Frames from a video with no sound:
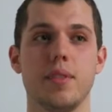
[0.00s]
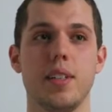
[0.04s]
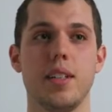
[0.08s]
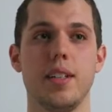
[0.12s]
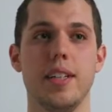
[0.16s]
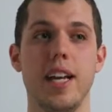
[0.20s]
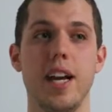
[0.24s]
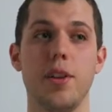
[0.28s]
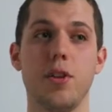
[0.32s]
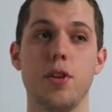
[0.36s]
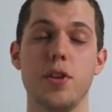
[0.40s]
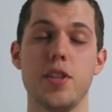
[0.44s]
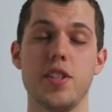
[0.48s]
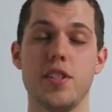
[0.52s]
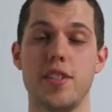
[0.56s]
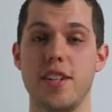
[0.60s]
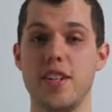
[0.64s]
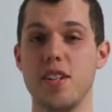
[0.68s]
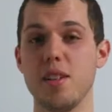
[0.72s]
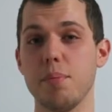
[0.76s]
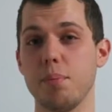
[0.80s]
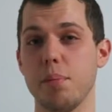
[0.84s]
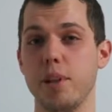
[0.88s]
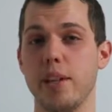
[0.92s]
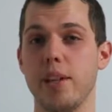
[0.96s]
Now, there is
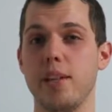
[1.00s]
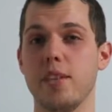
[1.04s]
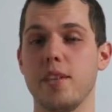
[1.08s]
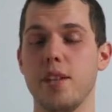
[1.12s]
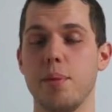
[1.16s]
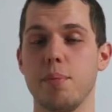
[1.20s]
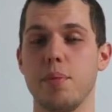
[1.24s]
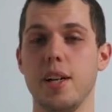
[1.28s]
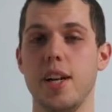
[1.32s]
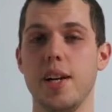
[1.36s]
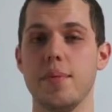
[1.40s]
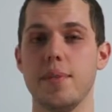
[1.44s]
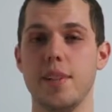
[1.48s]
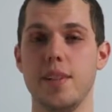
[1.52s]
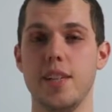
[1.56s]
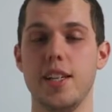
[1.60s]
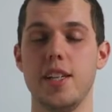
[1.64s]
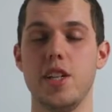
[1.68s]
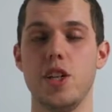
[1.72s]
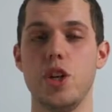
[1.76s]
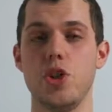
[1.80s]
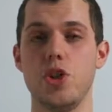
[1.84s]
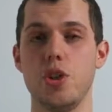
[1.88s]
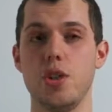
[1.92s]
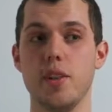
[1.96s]
discipline sometimes that they
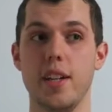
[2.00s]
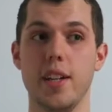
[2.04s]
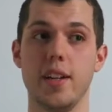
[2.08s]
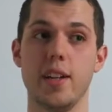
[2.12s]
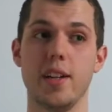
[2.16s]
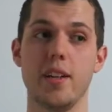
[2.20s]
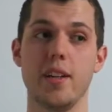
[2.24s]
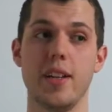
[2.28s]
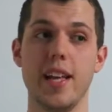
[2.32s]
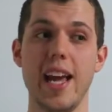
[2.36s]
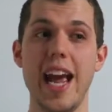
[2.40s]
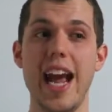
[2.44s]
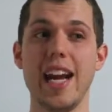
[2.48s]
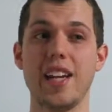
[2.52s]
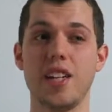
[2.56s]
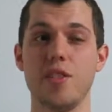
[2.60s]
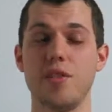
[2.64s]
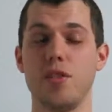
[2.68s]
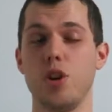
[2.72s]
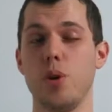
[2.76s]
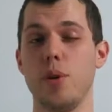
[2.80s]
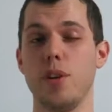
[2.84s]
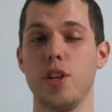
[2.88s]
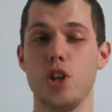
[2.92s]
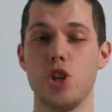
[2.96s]
teach you, like the act
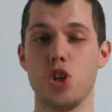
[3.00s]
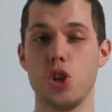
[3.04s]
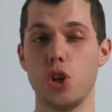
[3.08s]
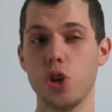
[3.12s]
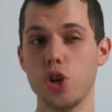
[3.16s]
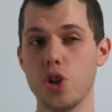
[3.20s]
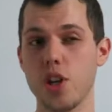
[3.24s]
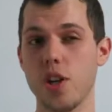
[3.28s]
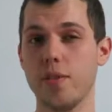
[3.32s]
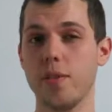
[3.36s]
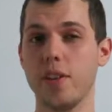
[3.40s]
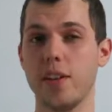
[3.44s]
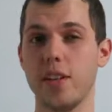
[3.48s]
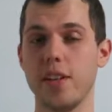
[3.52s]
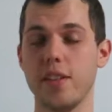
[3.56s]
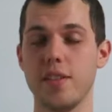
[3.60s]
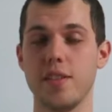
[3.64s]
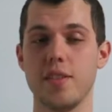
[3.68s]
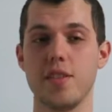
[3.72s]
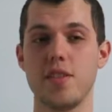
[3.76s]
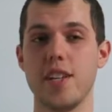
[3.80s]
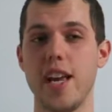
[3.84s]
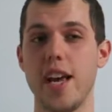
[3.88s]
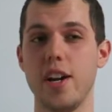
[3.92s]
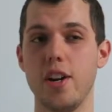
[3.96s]
of going to church every
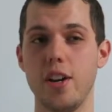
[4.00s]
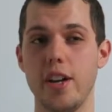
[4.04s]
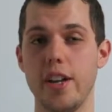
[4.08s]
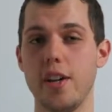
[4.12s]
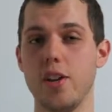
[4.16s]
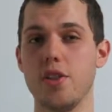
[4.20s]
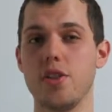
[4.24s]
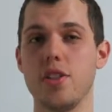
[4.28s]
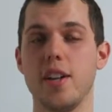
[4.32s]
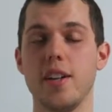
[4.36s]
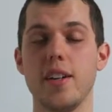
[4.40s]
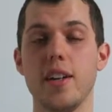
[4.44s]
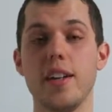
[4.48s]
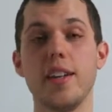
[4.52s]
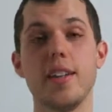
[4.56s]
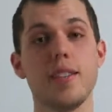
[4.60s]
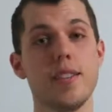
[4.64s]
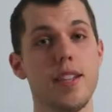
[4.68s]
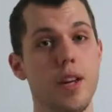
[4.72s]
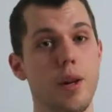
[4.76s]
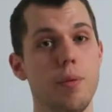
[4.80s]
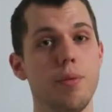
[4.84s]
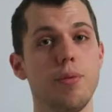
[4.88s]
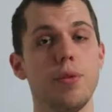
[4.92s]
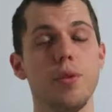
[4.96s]
Saturday or Sunday
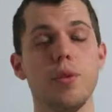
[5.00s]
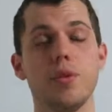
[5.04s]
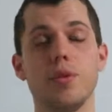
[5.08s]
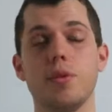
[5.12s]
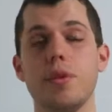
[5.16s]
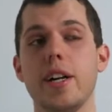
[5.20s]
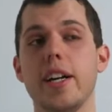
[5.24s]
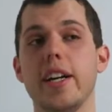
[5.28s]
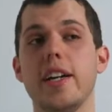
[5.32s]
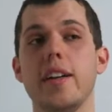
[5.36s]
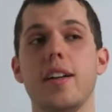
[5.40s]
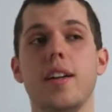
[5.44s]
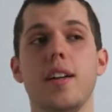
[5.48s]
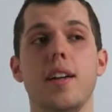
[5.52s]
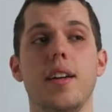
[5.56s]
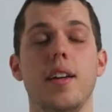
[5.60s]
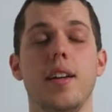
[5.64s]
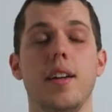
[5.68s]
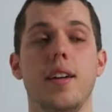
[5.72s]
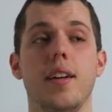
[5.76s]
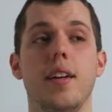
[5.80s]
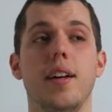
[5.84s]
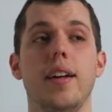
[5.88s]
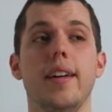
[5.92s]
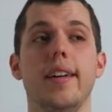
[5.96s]
is helpful, right?
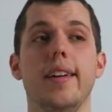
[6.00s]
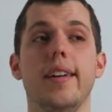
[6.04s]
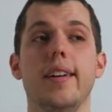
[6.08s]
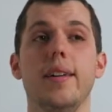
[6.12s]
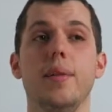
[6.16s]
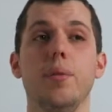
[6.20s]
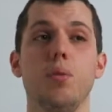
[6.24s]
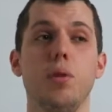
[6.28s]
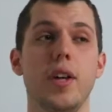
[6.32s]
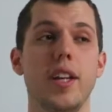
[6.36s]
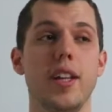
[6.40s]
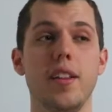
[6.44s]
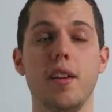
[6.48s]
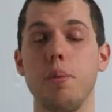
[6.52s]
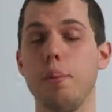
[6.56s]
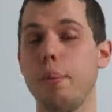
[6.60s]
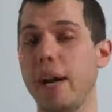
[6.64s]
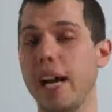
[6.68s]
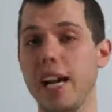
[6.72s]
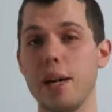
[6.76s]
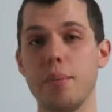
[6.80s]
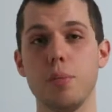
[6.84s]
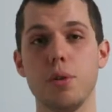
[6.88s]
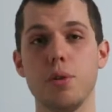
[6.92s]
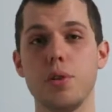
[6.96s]
Reading the
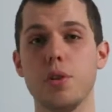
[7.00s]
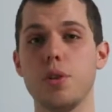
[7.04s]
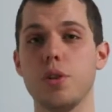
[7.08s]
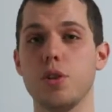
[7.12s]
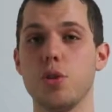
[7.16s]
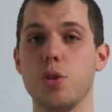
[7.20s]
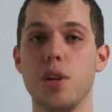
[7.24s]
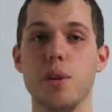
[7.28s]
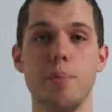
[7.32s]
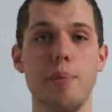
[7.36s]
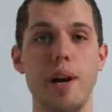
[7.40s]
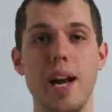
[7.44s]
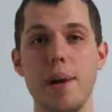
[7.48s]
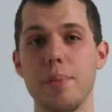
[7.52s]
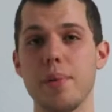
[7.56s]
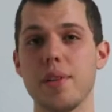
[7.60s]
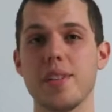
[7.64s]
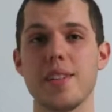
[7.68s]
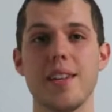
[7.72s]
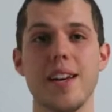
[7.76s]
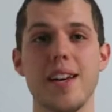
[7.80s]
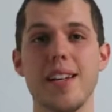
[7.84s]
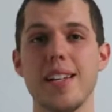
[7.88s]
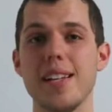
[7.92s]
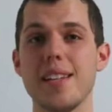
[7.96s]
Bible, doing Bible
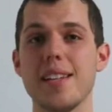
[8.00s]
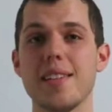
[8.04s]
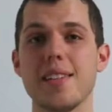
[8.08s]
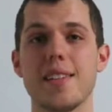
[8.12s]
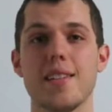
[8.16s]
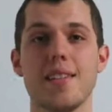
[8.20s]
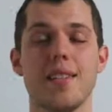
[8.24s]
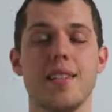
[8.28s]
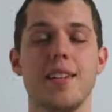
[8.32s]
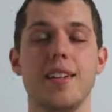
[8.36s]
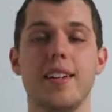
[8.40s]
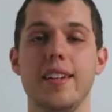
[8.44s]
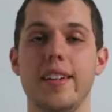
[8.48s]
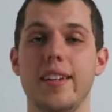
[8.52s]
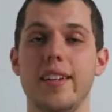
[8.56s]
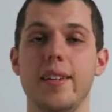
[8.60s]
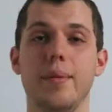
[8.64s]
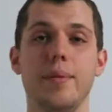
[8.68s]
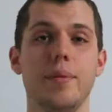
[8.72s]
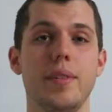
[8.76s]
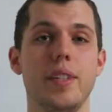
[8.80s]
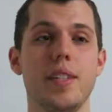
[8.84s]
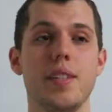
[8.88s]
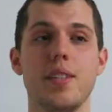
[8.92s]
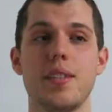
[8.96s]
studies,
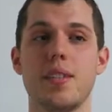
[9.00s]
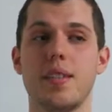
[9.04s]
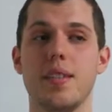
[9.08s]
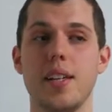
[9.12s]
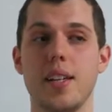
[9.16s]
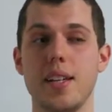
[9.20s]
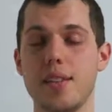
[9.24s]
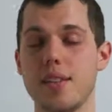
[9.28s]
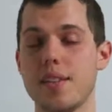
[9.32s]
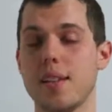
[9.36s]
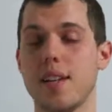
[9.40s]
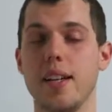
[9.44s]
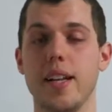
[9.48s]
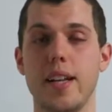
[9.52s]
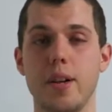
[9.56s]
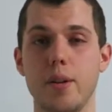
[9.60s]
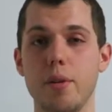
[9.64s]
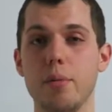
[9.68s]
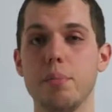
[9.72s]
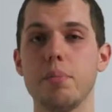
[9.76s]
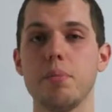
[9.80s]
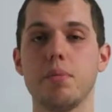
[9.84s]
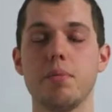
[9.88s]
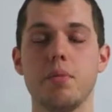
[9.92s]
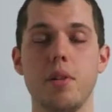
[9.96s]
these things can
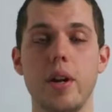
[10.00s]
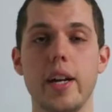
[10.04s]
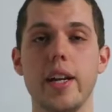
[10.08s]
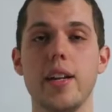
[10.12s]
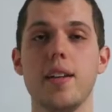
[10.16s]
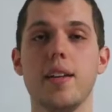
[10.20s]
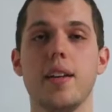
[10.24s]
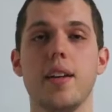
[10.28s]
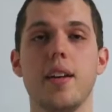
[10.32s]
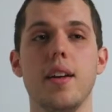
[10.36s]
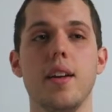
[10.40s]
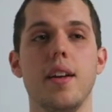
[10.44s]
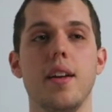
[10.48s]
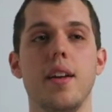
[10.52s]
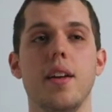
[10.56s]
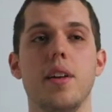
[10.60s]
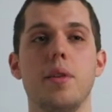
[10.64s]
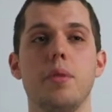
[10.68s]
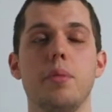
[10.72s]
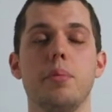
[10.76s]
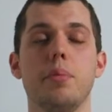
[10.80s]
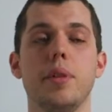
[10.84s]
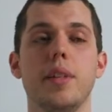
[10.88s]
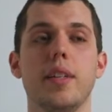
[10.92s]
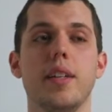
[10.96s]
help, right?
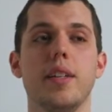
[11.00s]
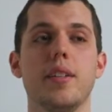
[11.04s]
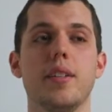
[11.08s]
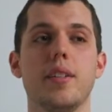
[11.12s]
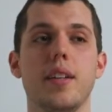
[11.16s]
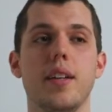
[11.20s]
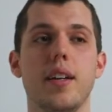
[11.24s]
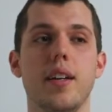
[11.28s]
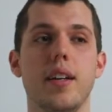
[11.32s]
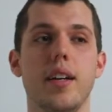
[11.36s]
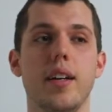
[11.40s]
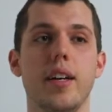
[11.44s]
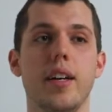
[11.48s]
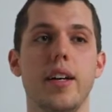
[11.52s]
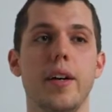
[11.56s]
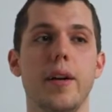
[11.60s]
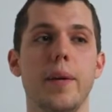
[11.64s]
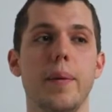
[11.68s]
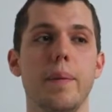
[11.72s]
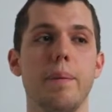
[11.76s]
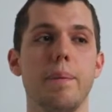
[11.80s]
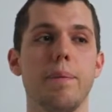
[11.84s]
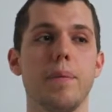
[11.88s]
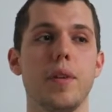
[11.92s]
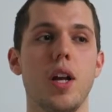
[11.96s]
But
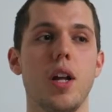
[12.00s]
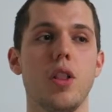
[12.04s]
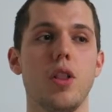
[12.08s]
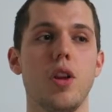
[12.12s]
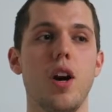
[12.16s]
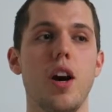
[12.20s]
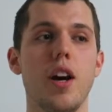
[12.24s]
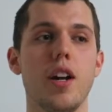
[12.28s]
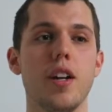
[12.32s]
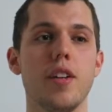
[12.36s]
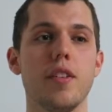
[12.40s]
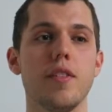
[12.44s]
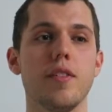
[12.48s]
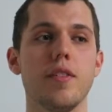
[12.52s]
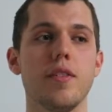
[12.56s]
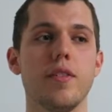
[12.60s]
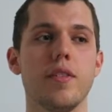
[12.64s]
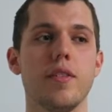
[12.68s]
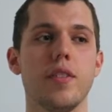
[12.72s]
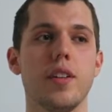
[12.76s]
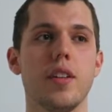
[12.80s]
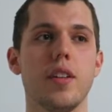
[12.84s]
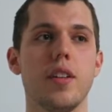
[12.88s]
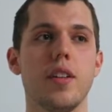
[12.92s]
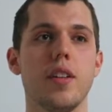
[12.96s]
a lot
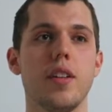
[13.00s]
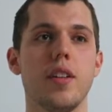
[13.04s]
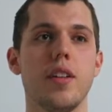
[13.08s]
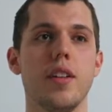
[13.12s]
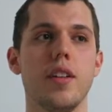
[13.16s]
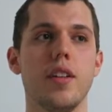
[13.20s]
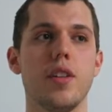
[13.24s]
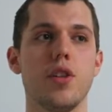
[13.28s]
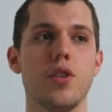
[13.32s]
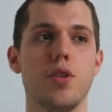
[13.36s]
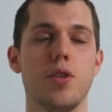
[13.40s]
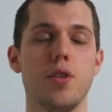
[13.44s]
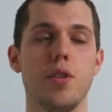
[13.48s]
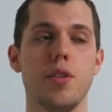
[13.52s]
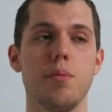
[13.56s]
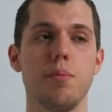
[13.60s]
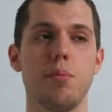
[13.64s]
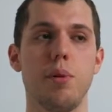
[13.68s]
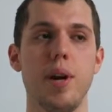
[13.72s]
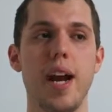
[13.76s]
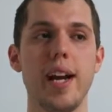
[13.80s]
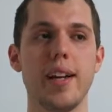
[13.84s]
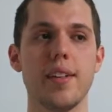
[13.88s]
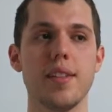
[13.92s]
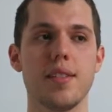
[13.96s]
of the certain
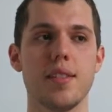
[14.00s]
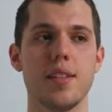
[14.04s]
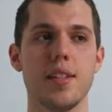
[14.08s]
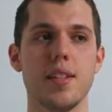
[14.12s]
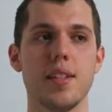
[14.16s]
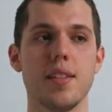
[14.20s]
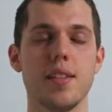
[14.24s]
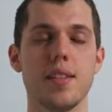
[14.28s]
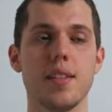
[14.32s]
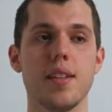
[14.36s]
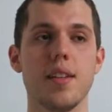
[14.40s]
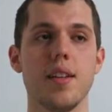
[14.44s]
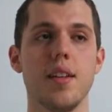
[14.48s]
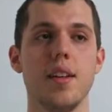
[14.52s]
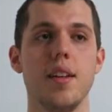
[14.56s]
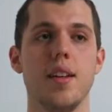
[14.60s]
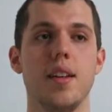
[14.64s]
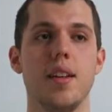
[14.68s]
practices,